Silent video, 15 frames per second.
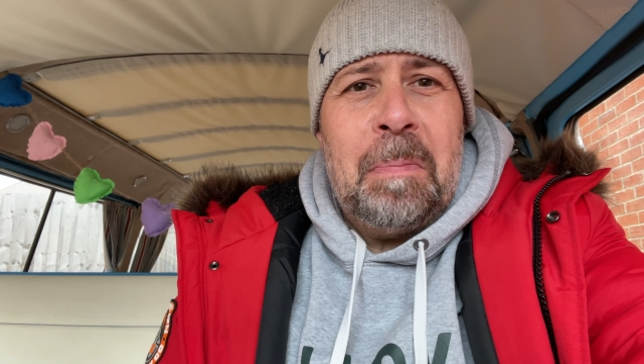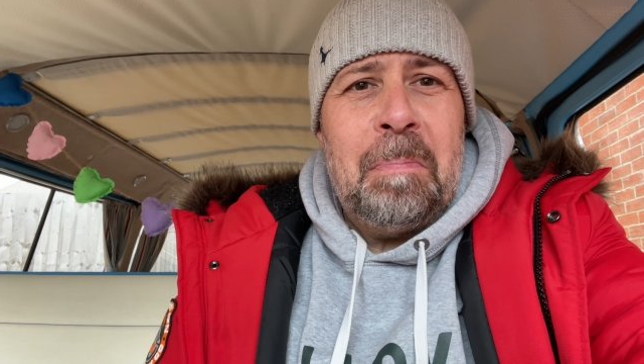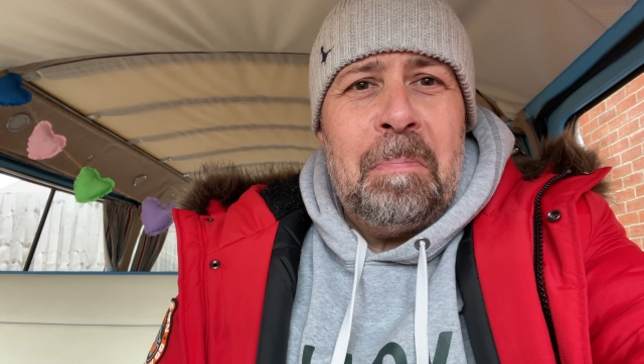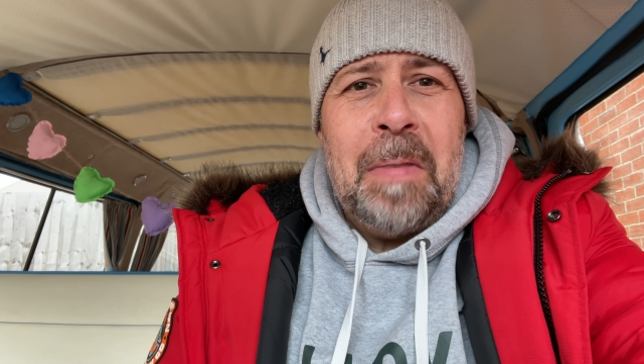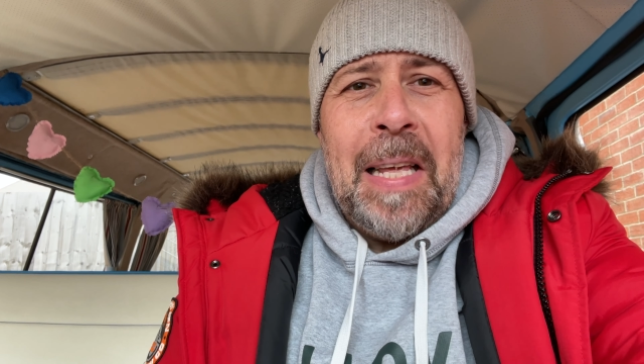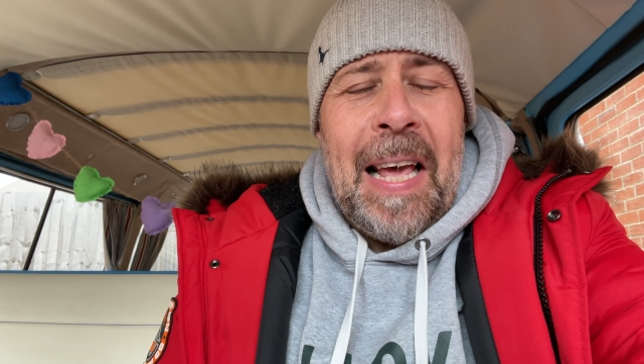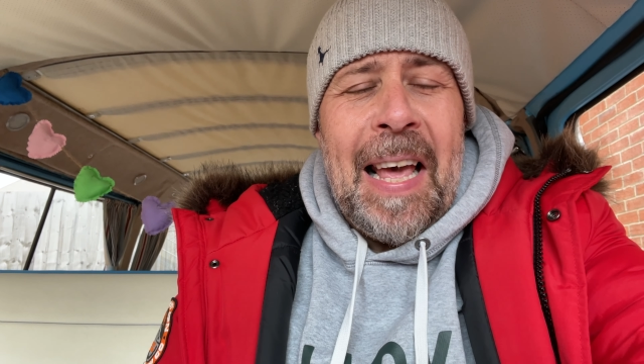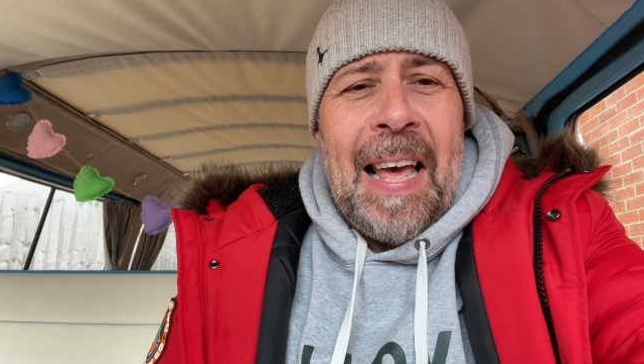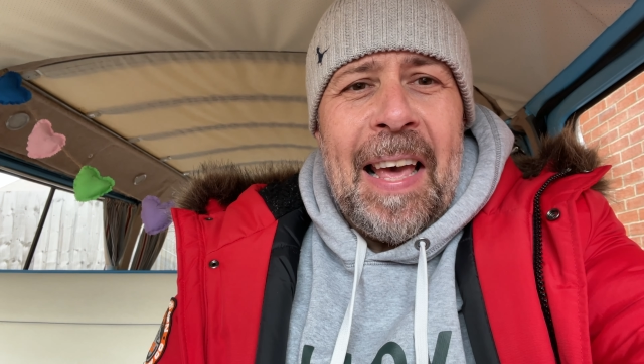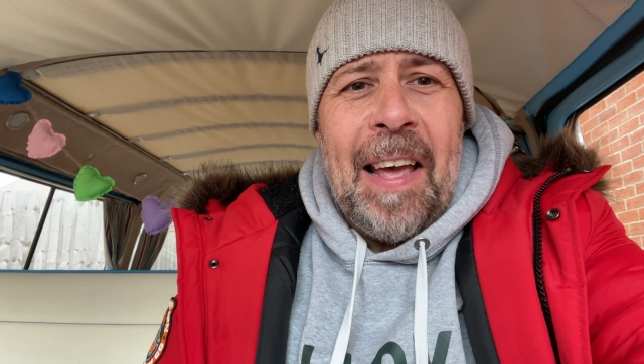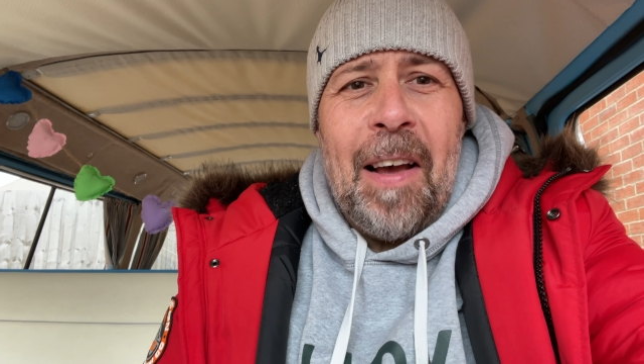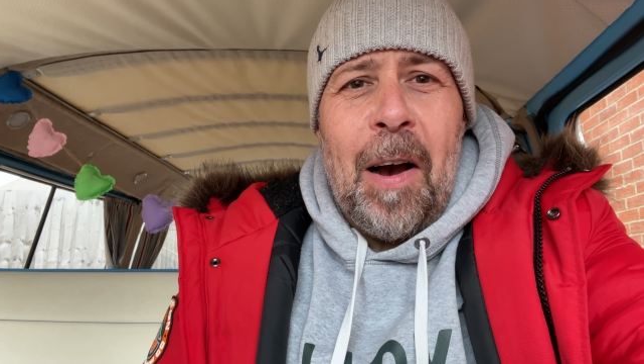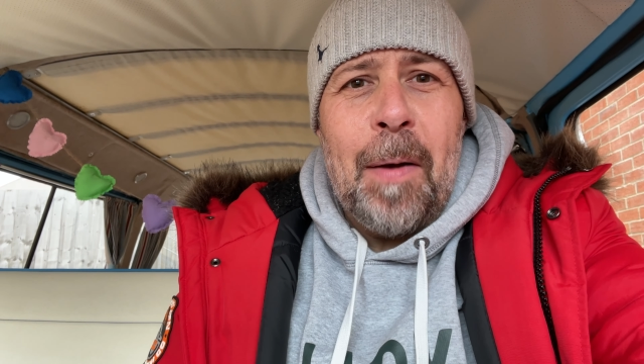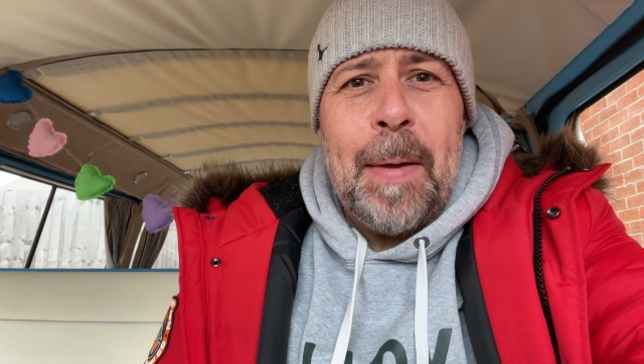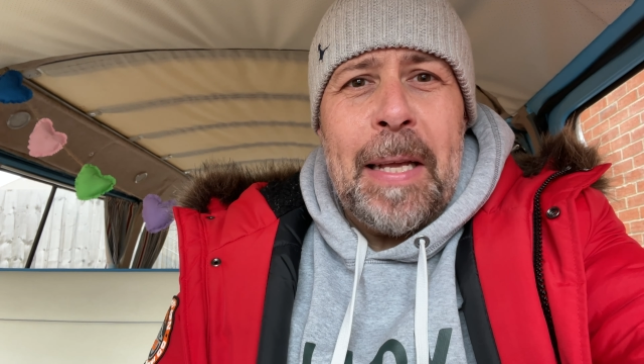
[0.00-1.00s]

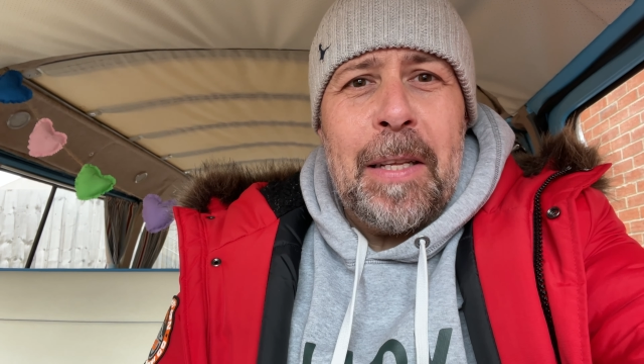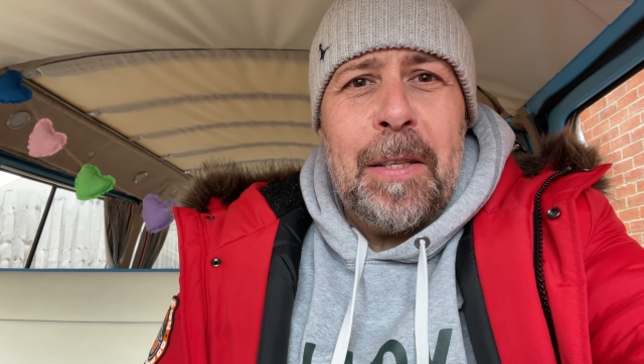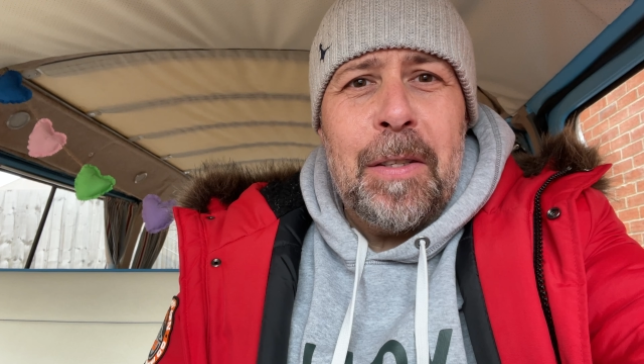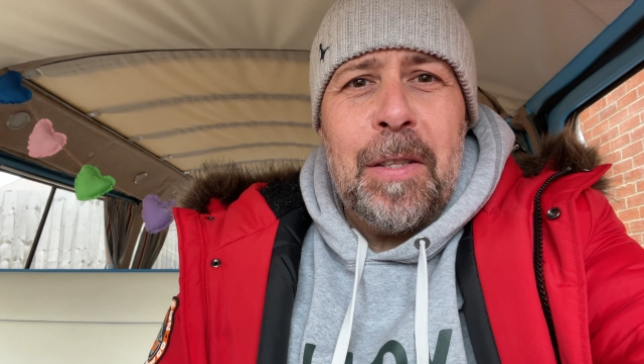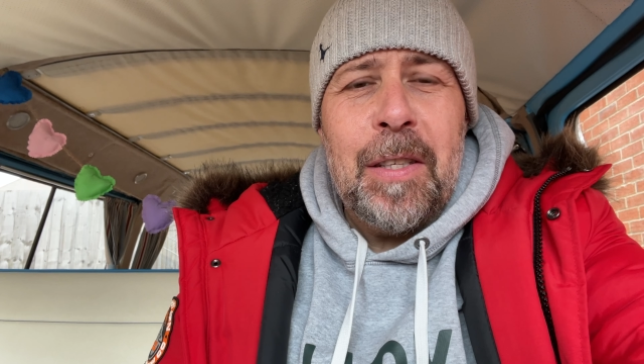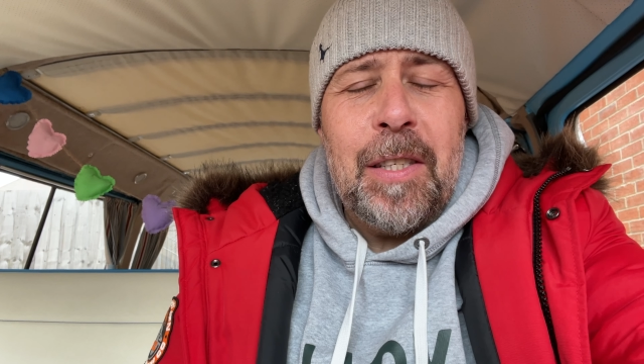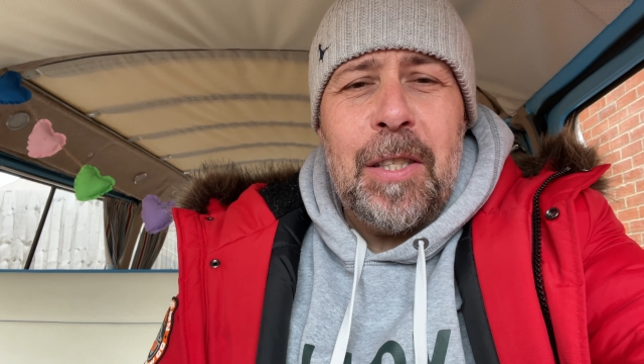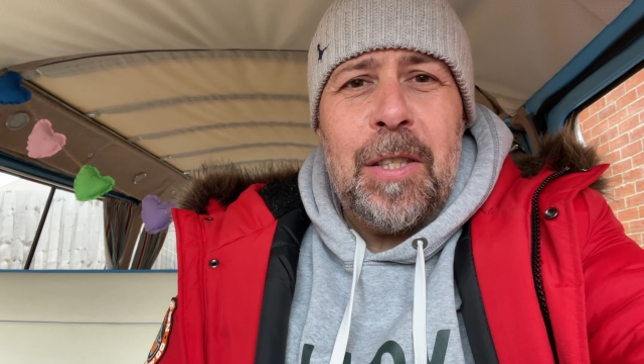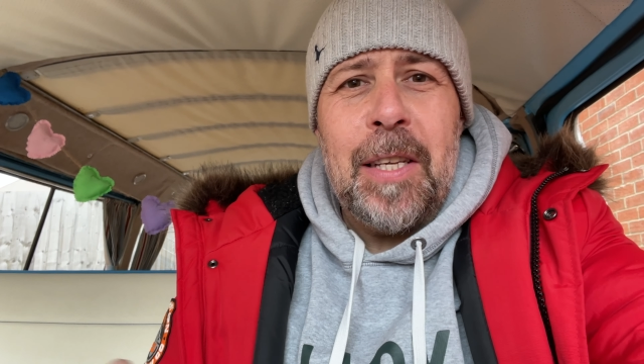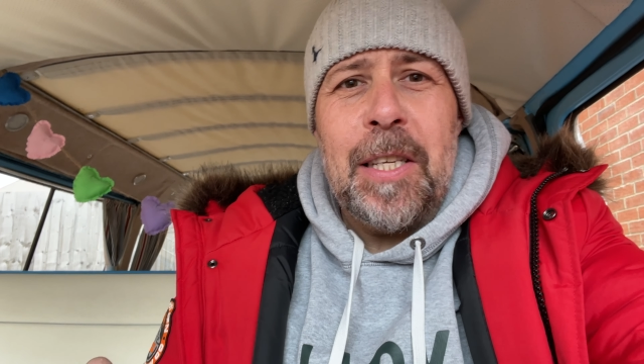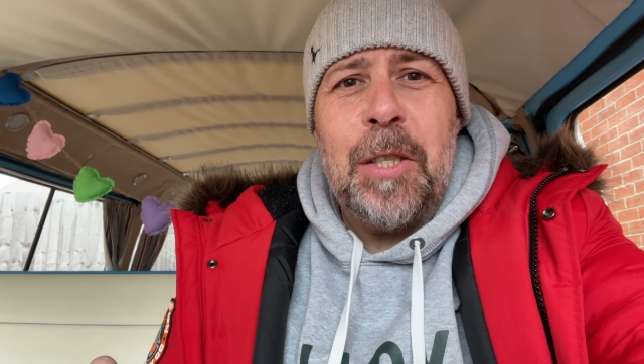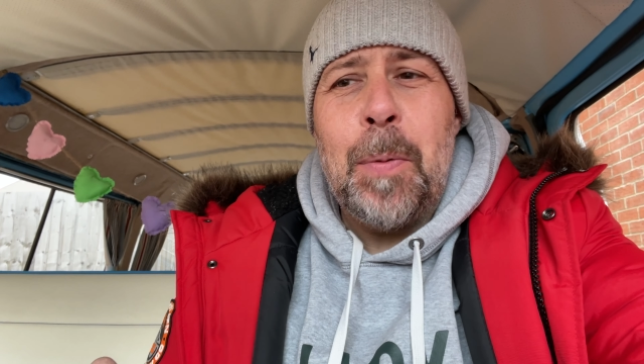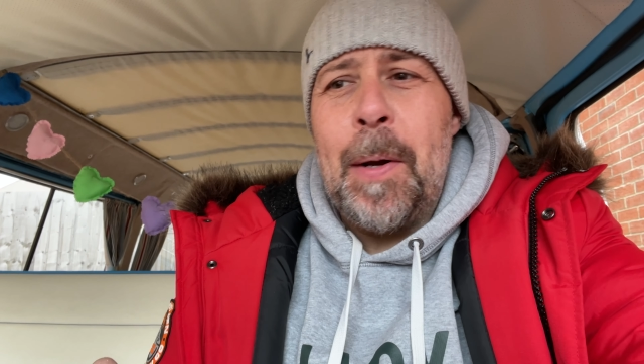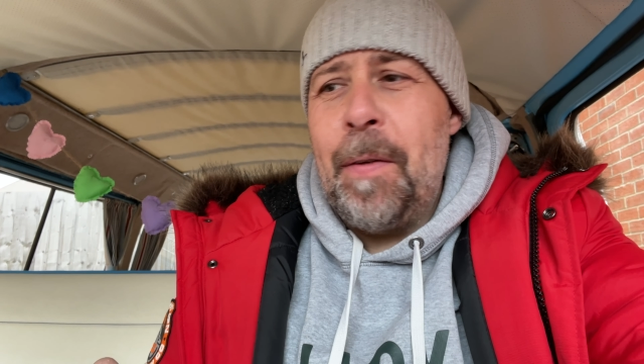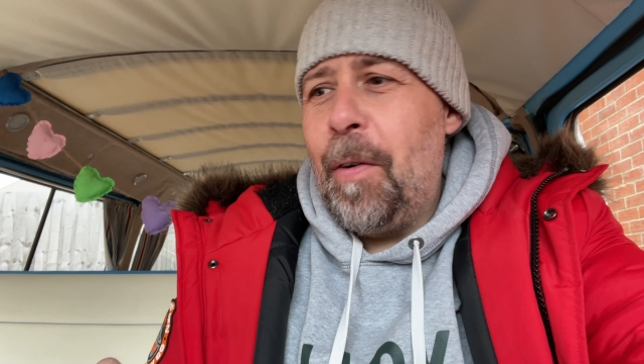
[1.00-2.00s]
yeah, I mean, it's, it's
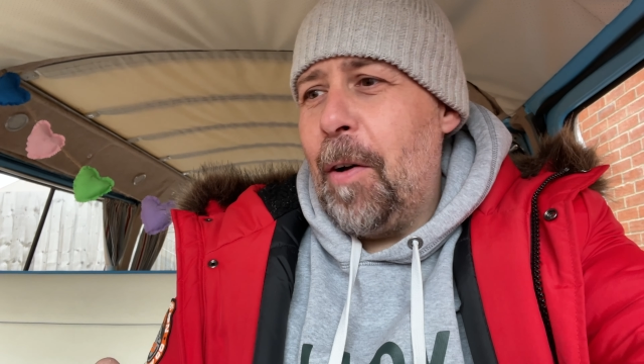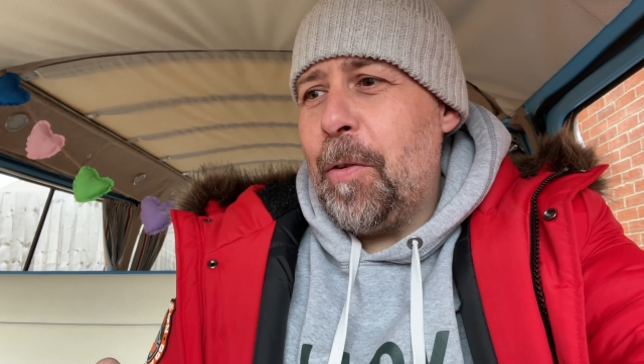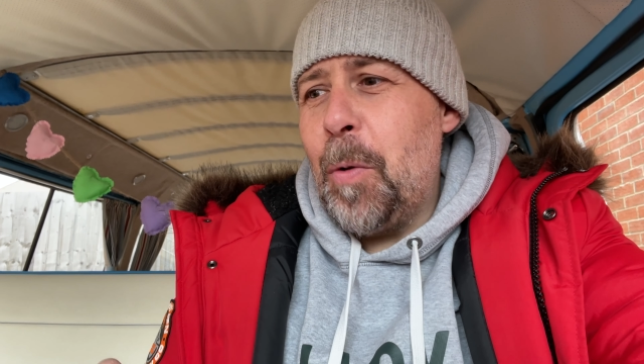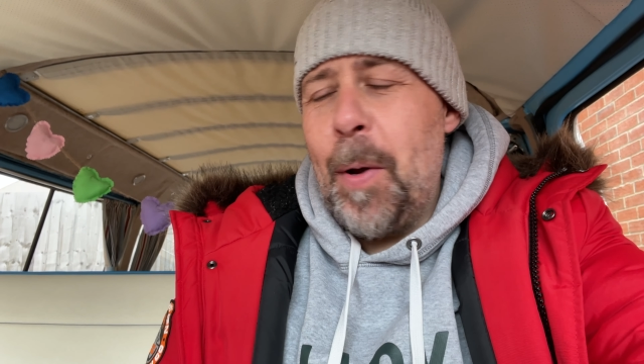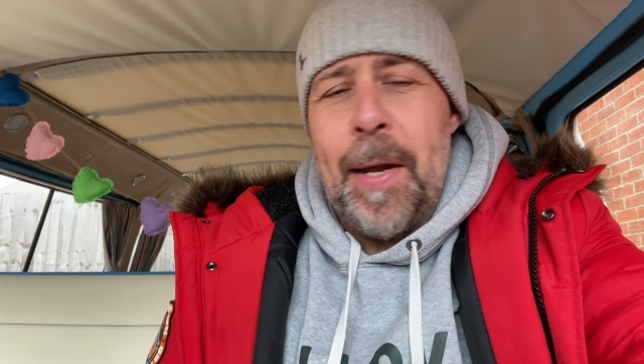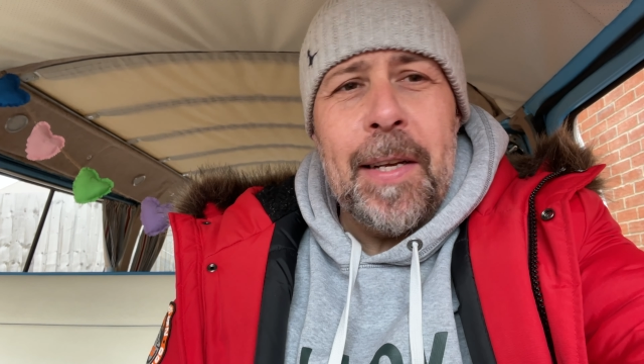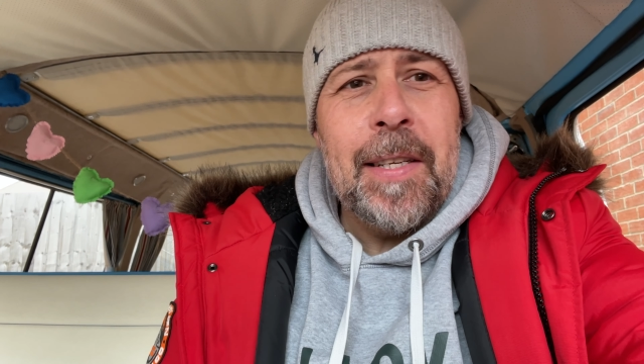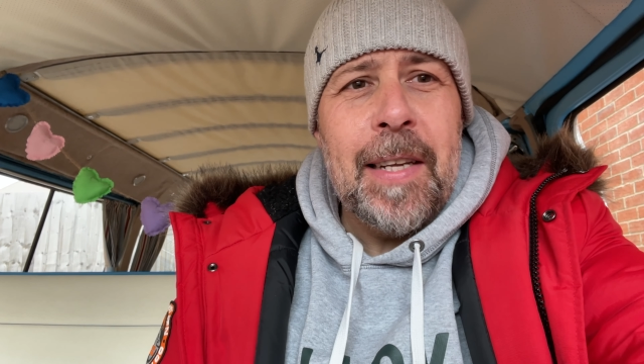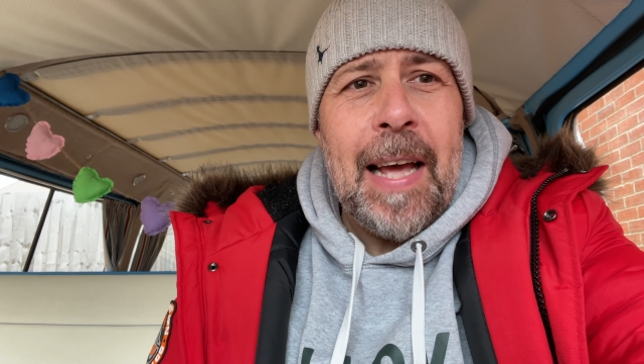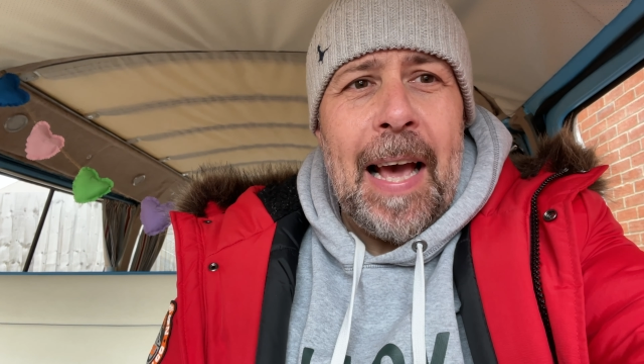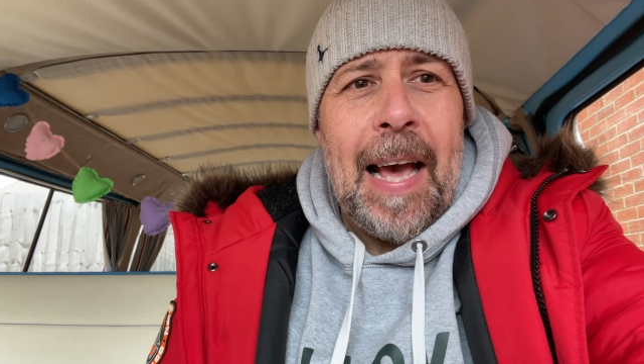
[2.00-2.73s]
25 quid